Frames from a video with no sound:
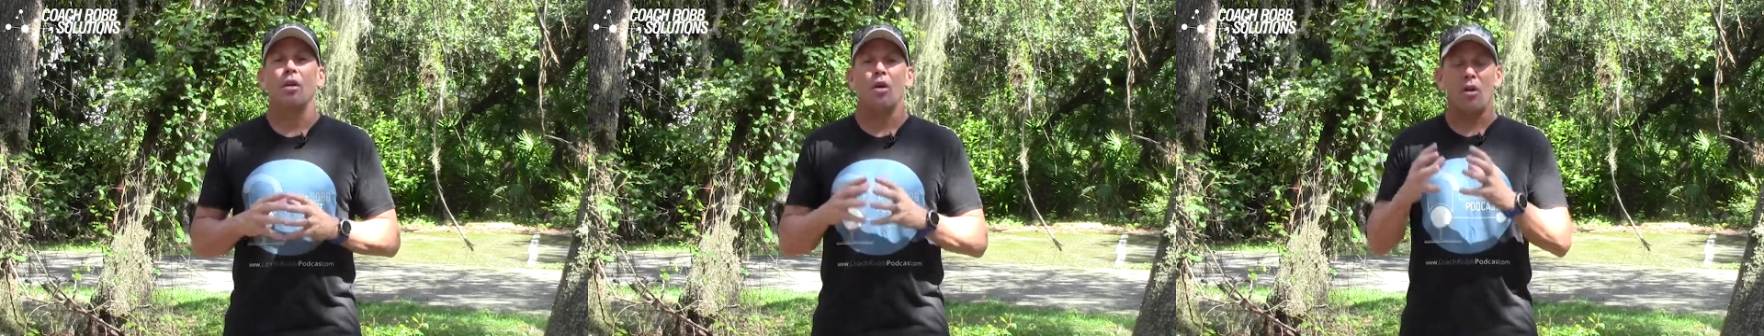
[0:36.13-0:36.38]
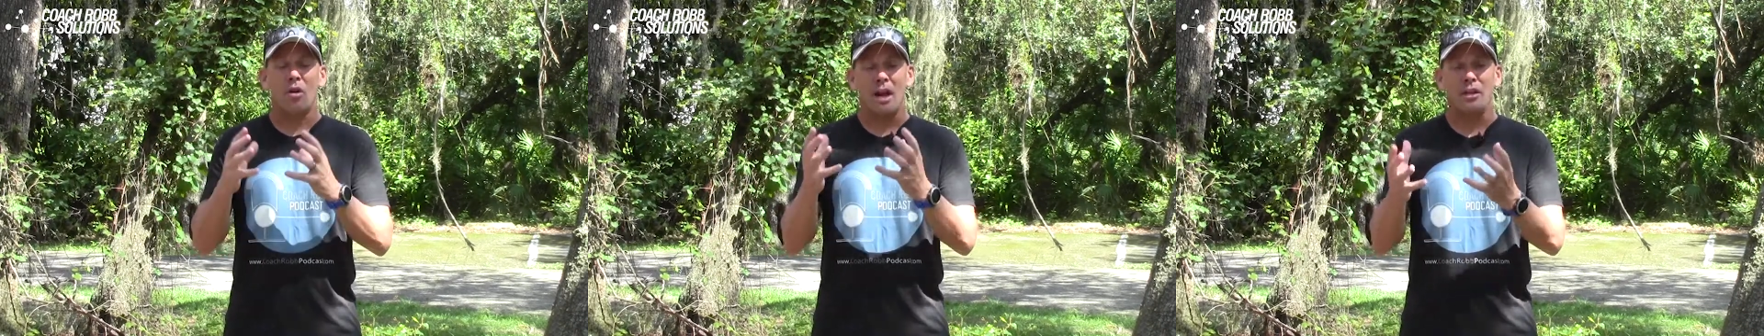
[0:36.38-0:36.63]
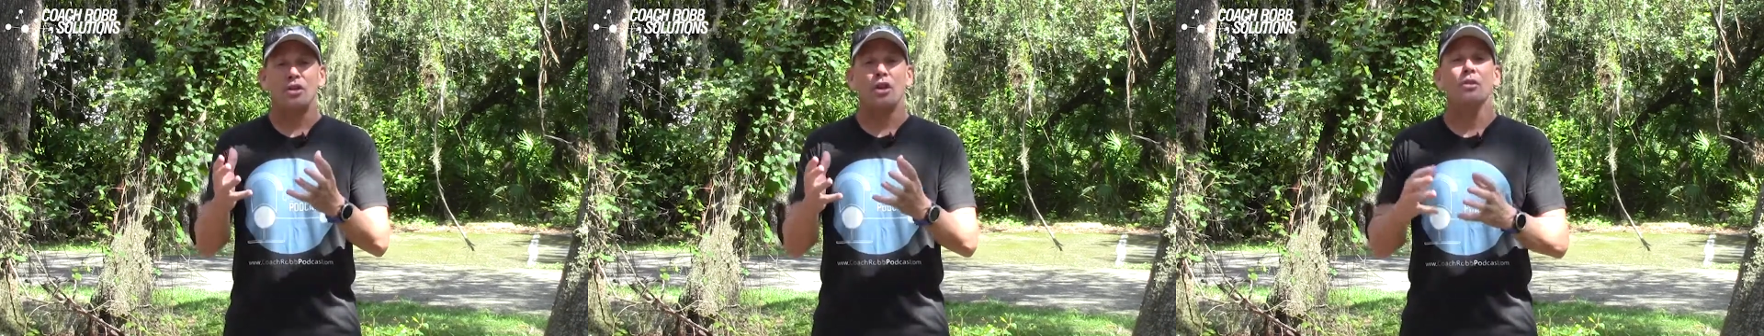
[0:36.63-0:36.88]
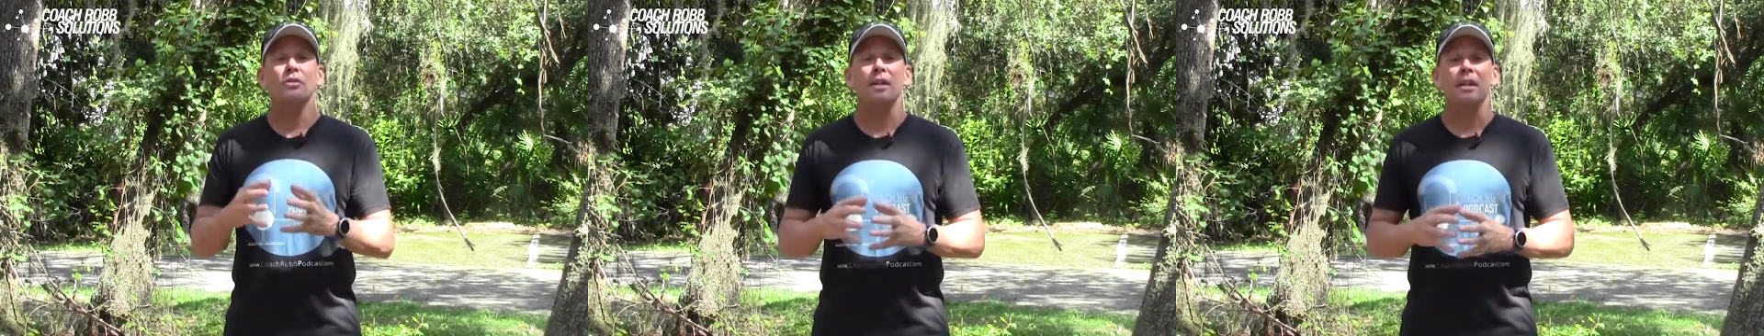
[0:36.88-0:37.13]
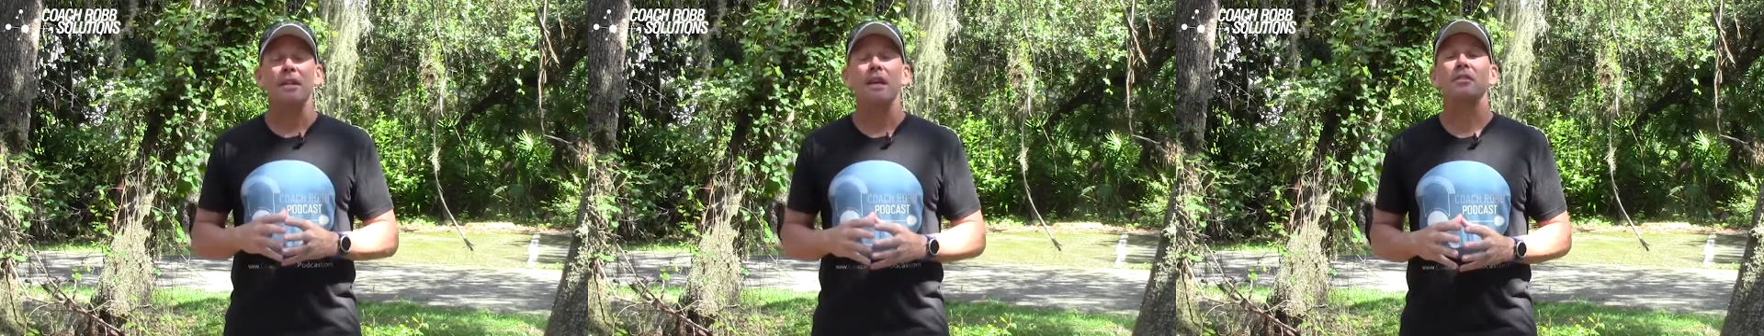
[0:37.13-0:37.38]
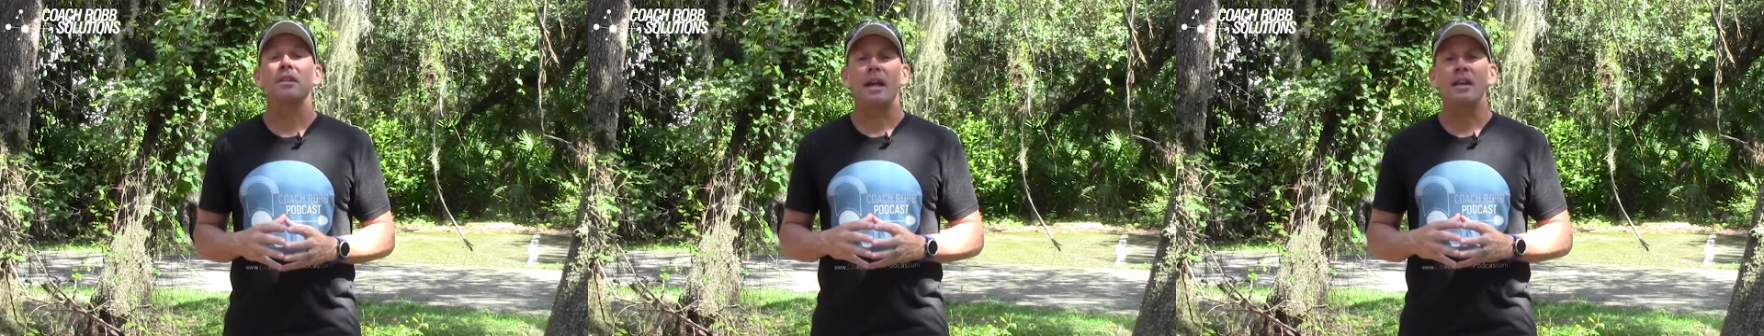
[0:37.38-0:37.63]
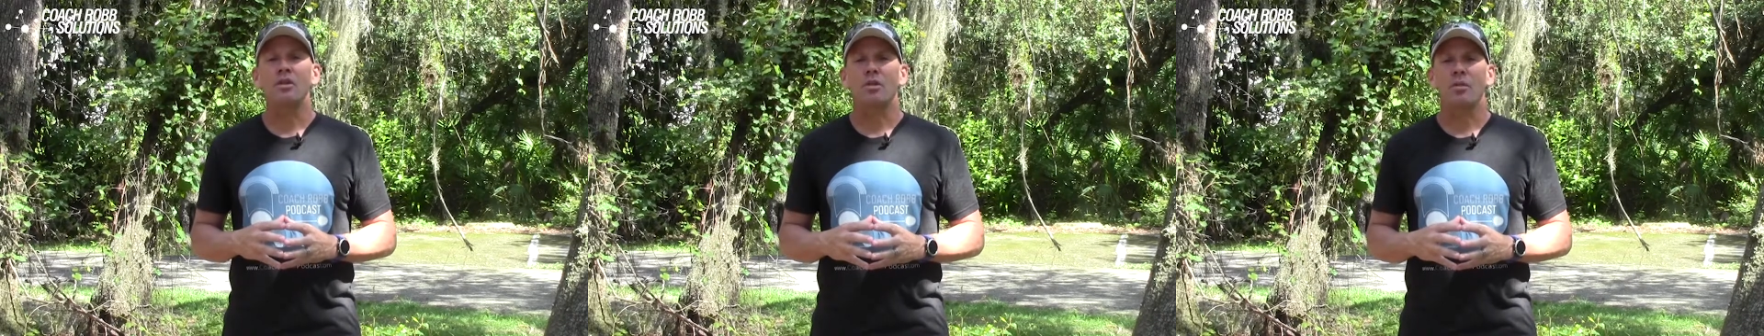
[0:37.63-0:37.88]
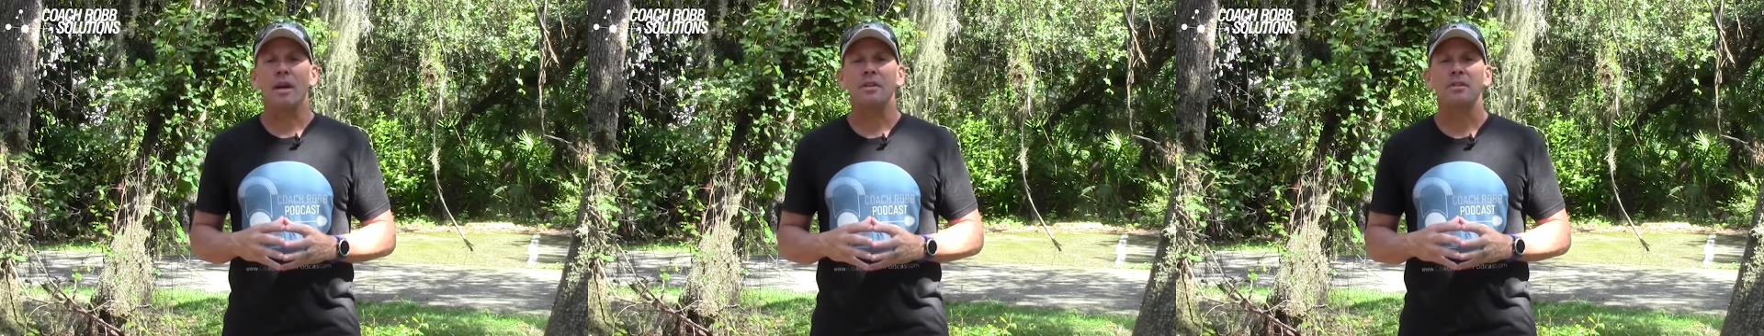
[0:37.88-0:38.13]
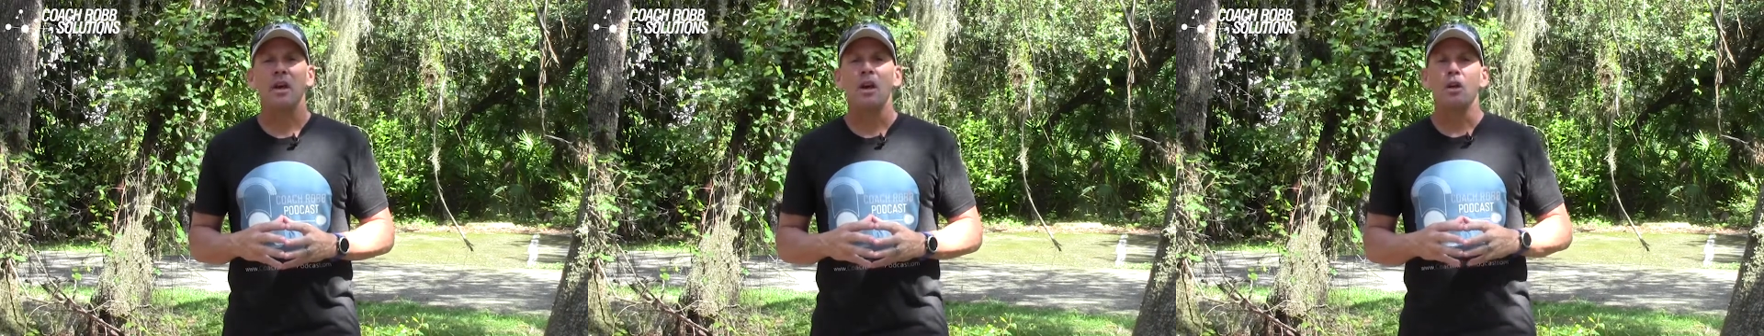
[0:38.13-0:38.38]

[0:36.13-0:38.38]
or had chosen a destination race